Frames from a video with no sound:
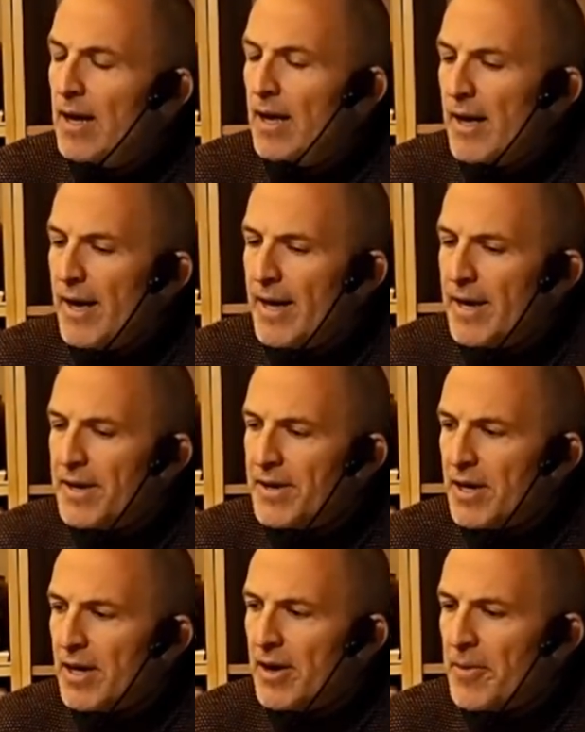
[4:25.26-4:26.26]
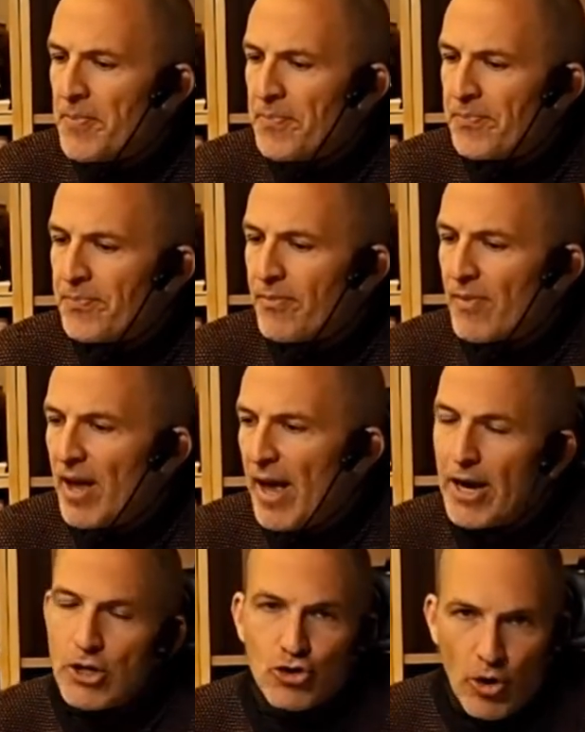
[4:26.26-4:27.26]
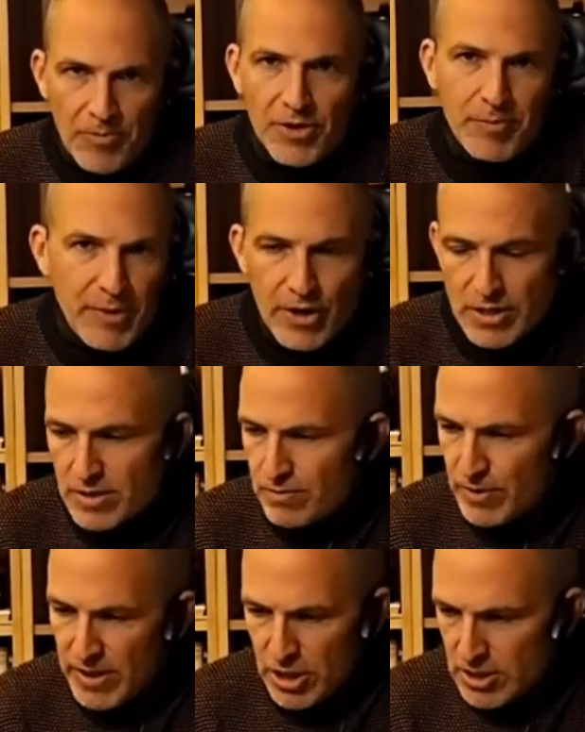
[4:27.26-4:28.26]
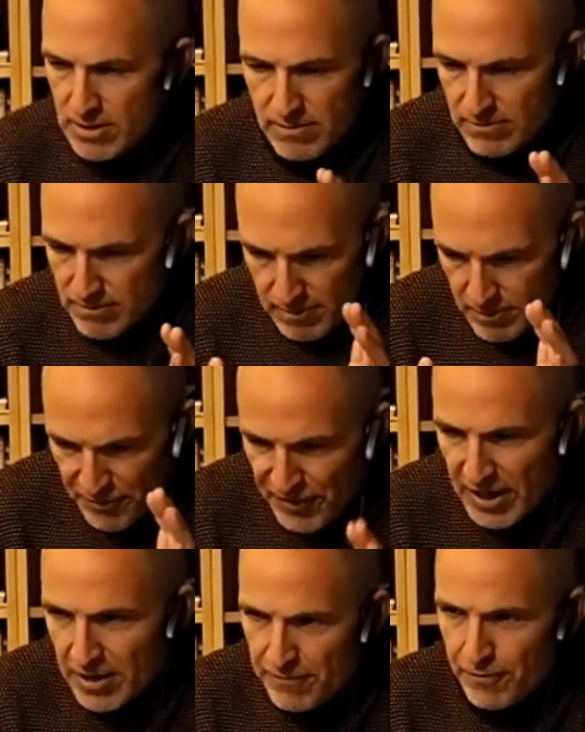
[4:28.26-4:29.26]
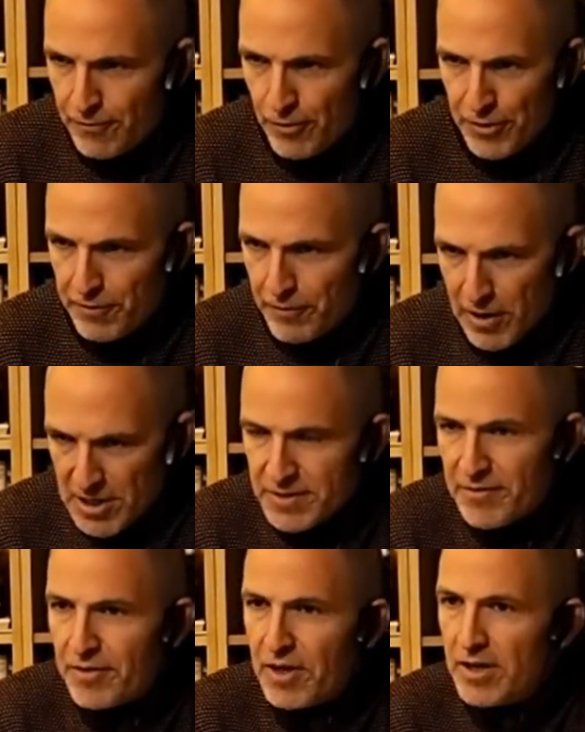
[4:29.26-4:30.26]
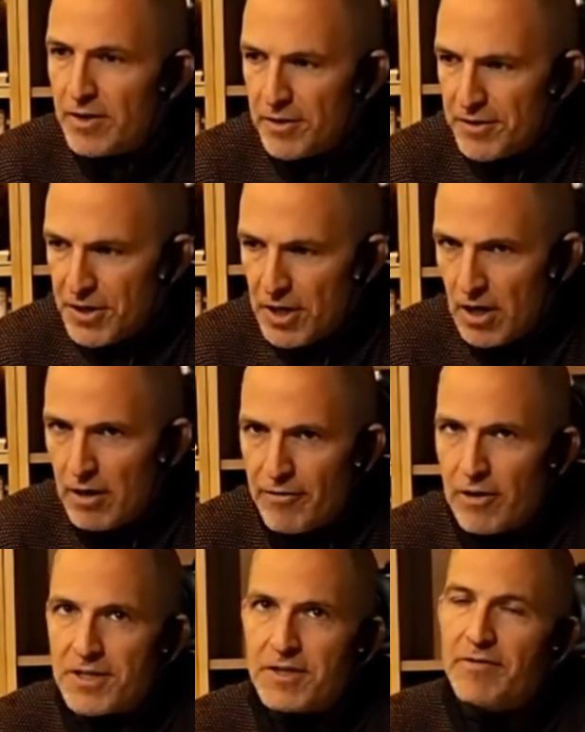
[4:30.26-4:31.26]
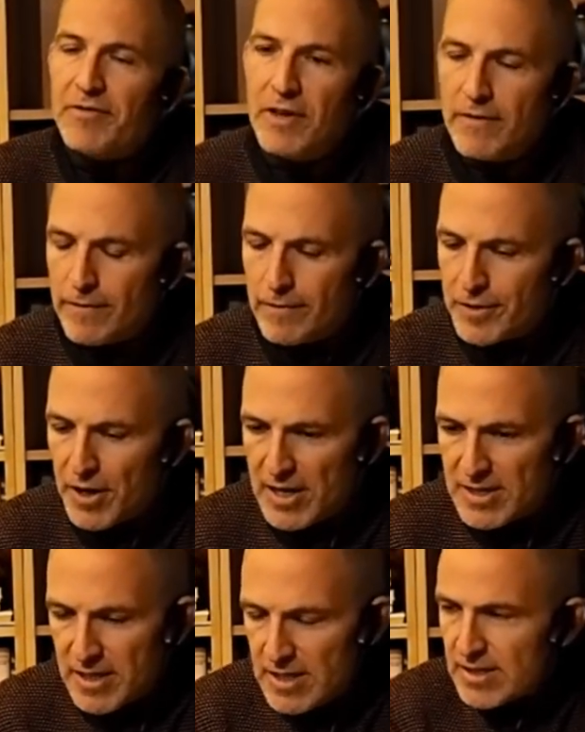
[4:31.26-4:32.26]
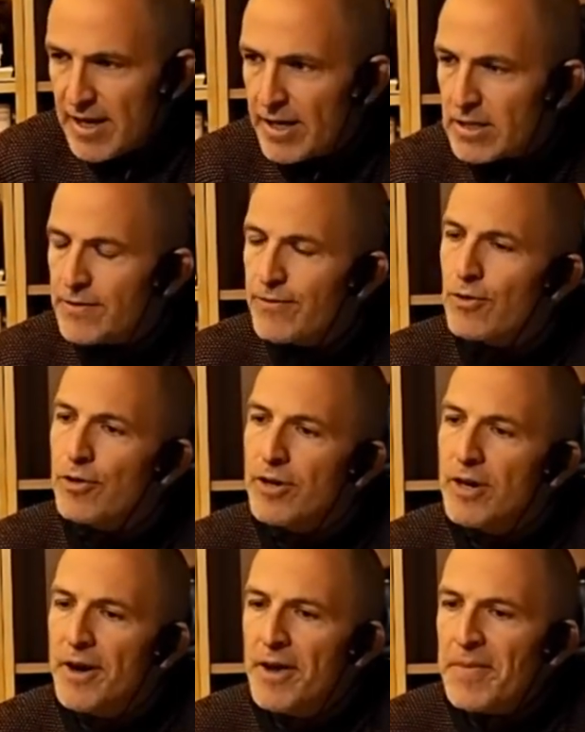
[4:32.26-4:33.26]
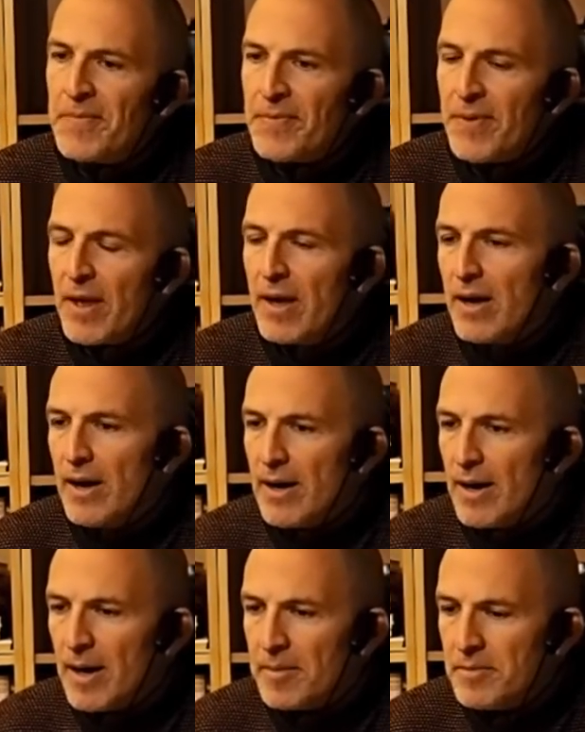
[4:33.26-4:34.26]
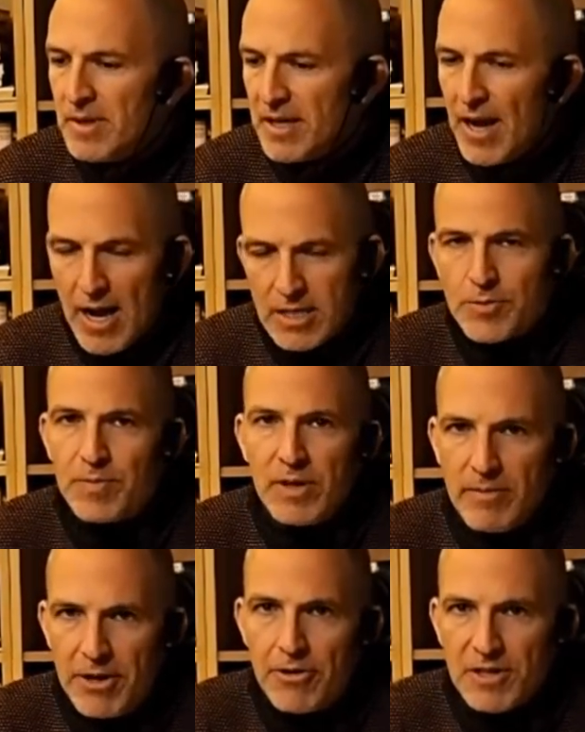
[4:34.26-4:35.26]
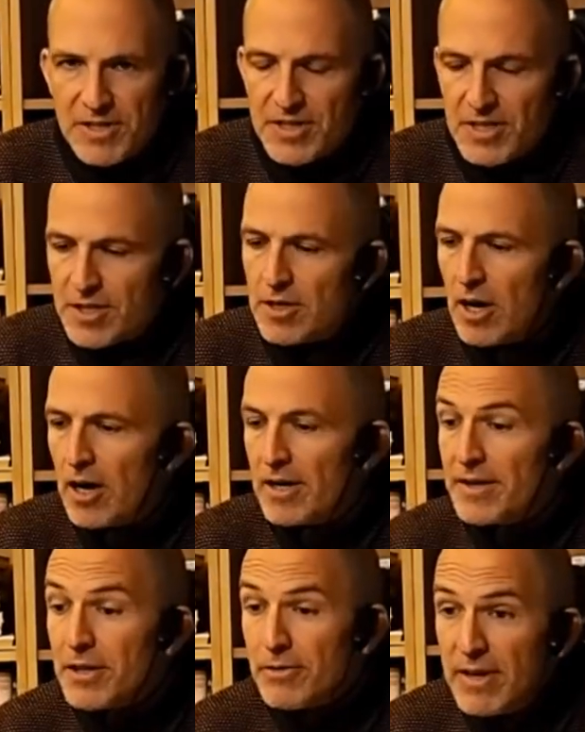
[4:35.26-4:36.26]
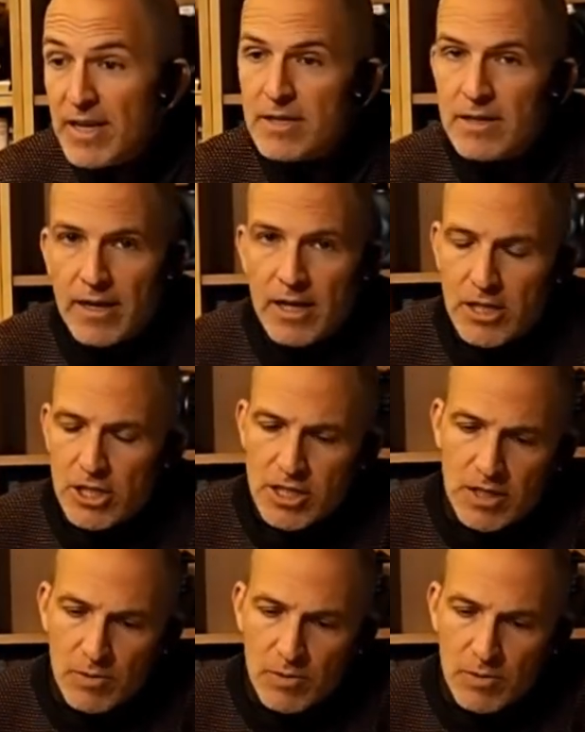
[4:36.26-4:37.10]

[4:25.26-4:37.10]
and dropped it, because we just figured for the philosophy, the DIR philosophy, for what ISE stands for, it has to be a manual CCR. And the reason, and I just